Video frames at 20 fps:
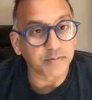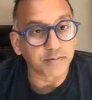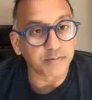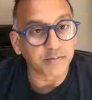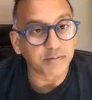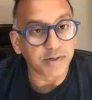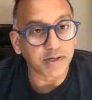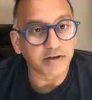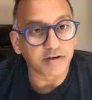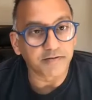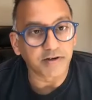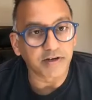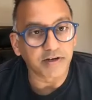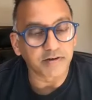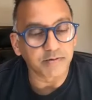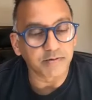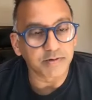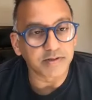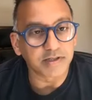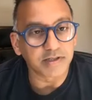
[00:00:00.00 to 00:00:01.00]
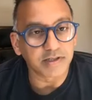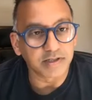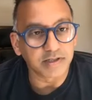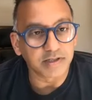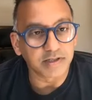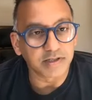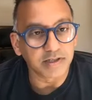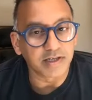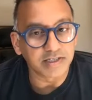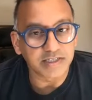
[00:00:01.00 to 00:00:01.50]
company I co-founded was
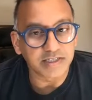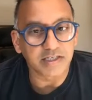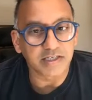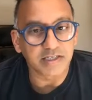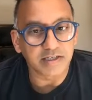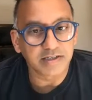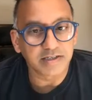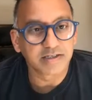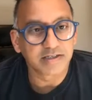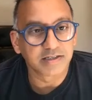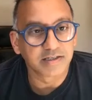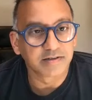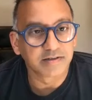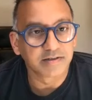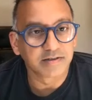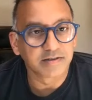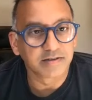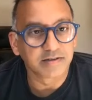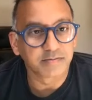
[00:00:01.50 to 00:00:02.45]
in '96.